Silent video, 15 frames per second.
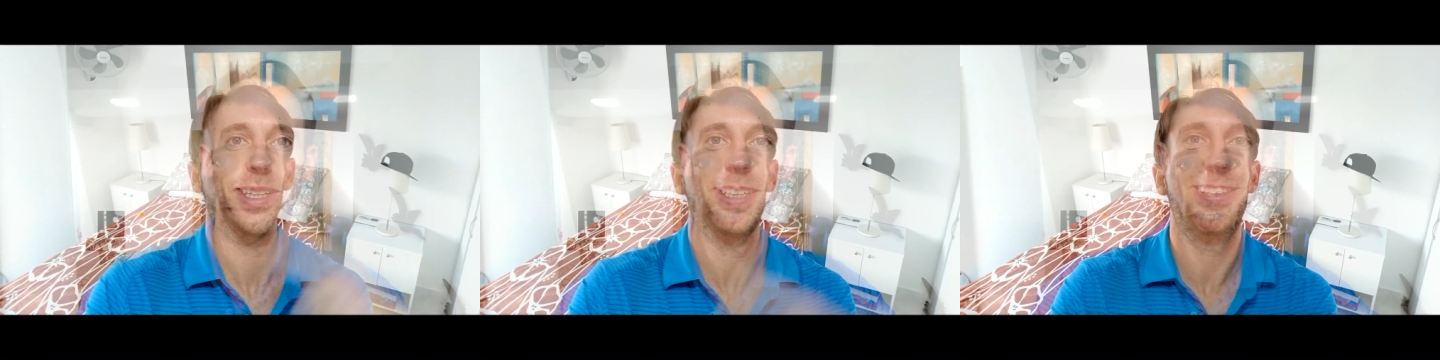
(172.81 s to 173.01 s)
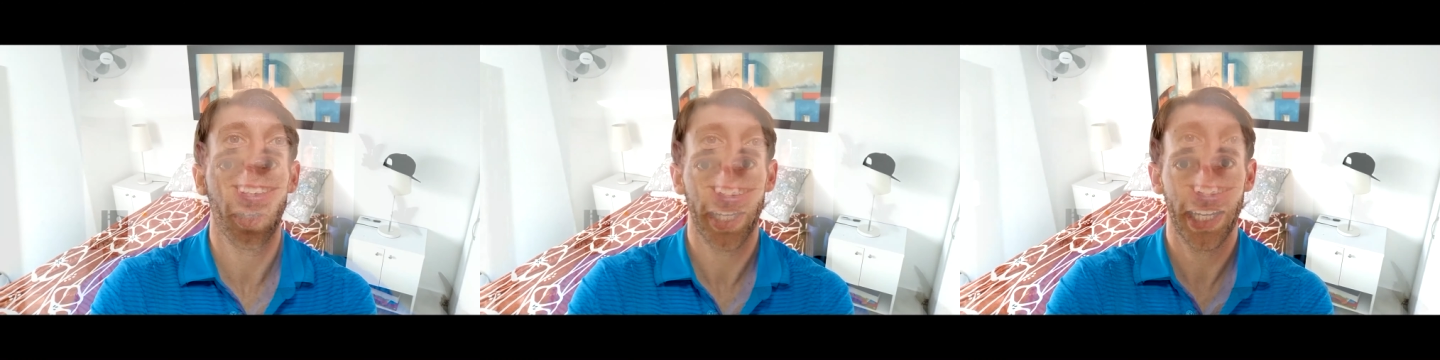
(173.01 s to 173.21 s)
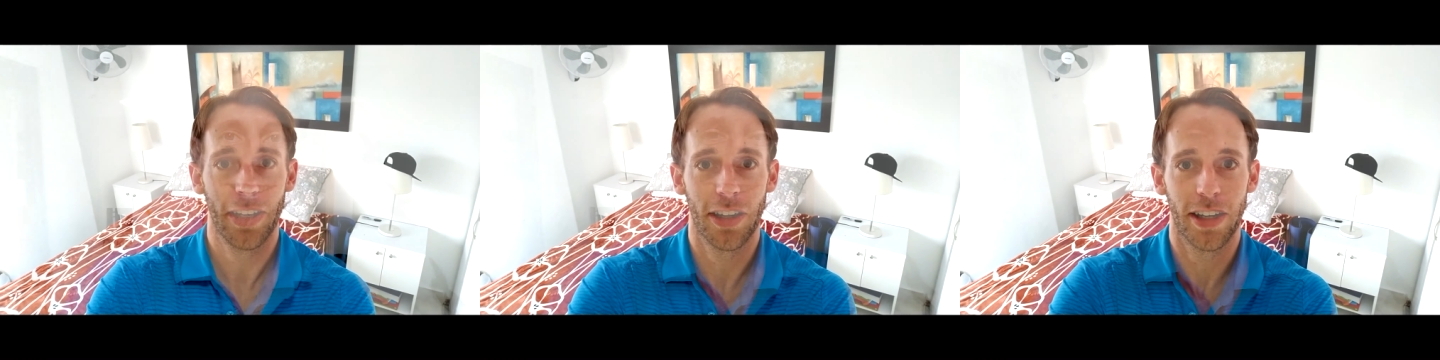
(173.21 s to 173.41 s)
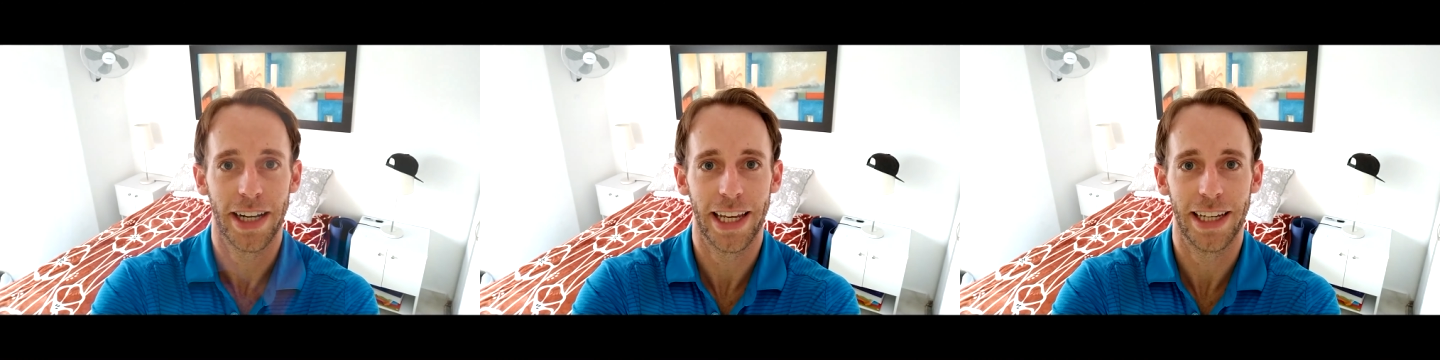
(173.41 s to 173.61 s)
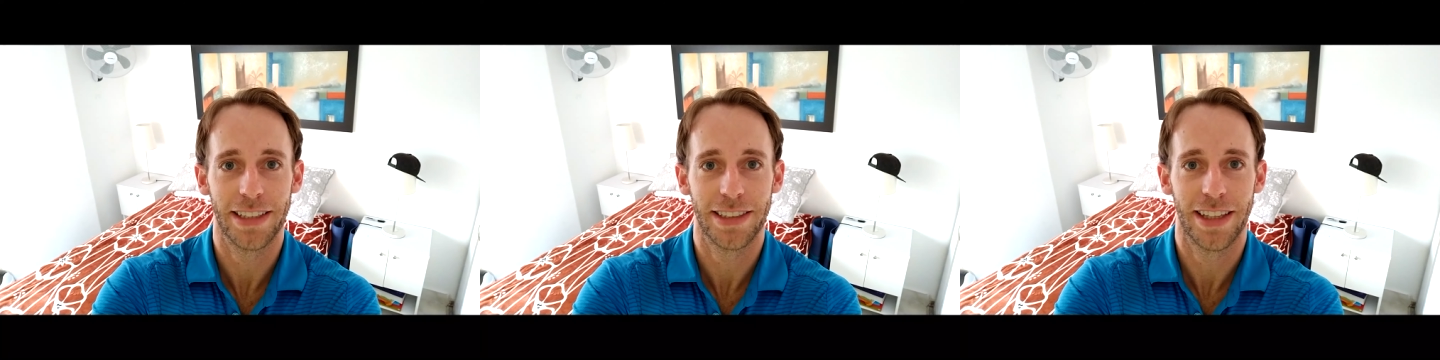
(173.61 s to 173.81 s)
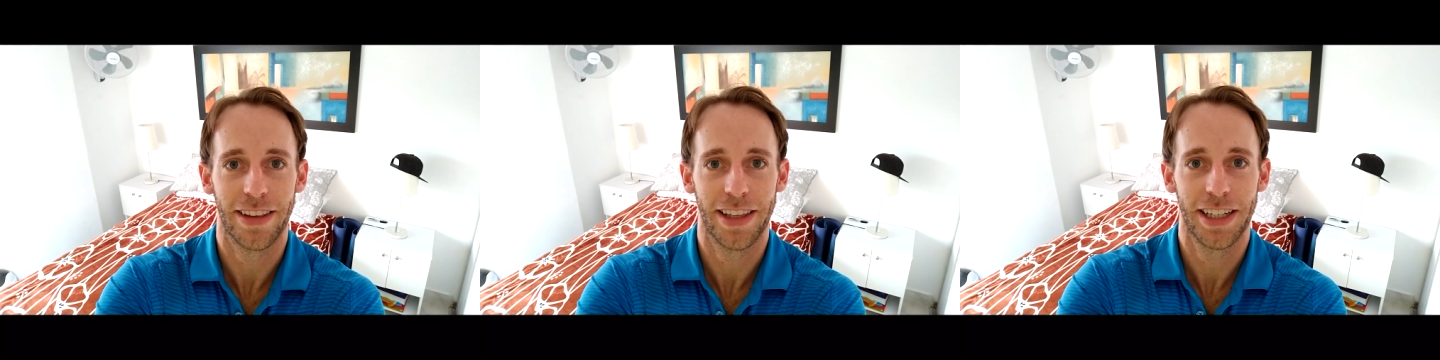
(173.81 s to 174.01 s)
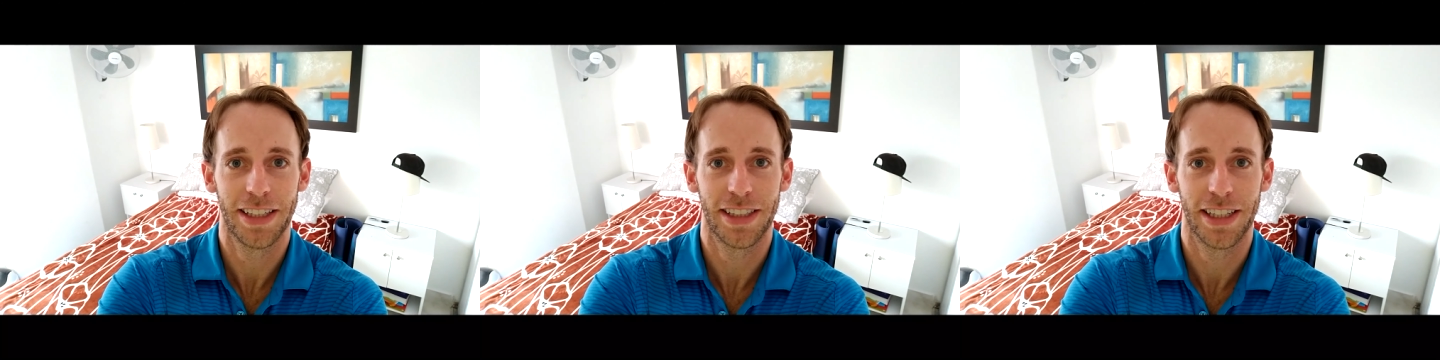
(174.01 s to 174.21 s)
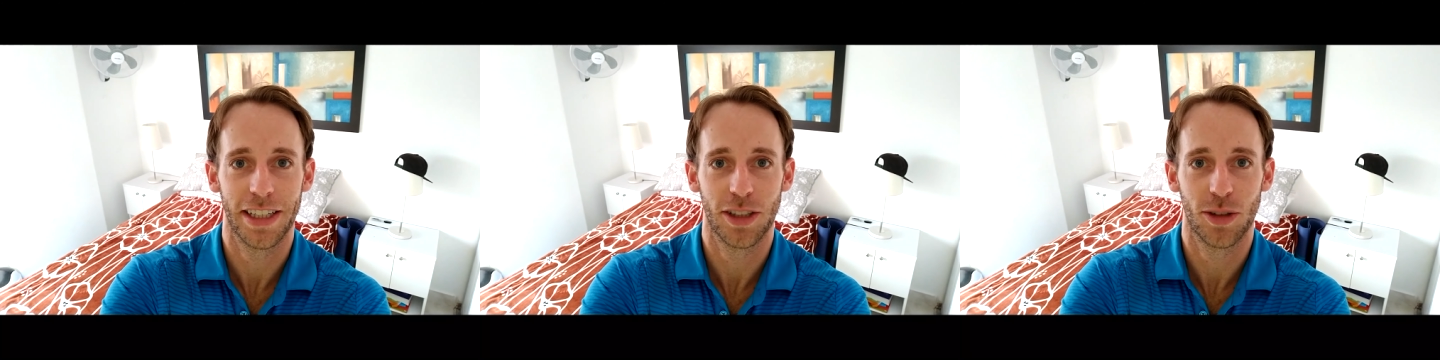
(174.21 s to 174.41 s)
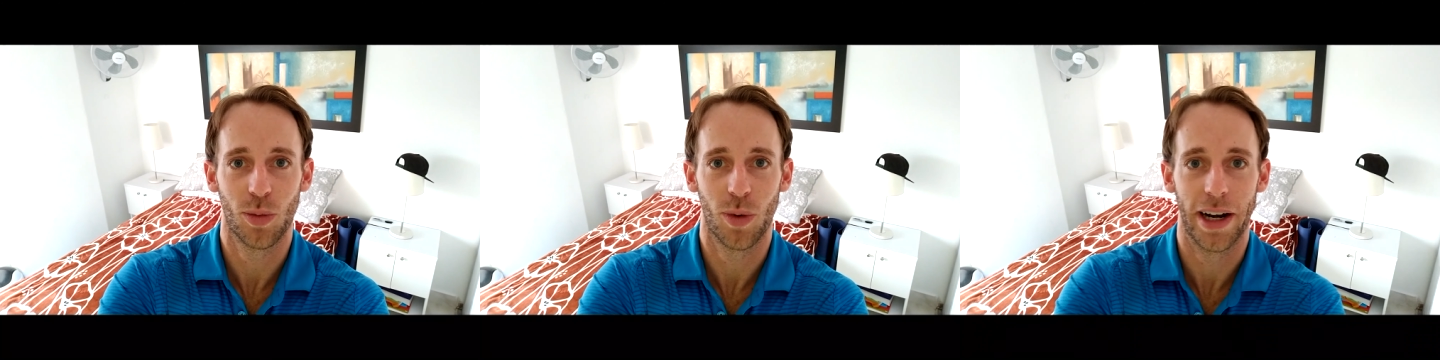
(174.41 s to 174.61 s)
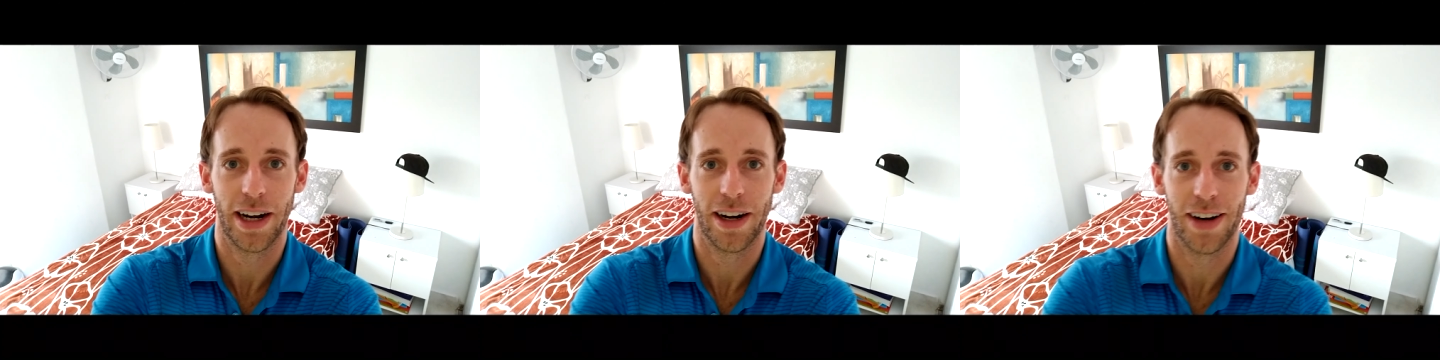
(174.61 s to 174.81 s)
So here it is. This is
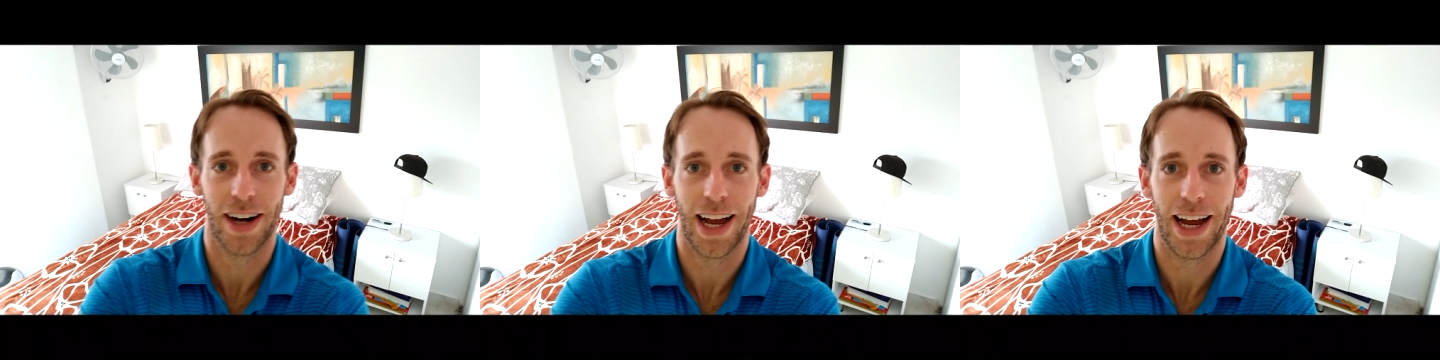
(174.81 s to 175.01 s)
where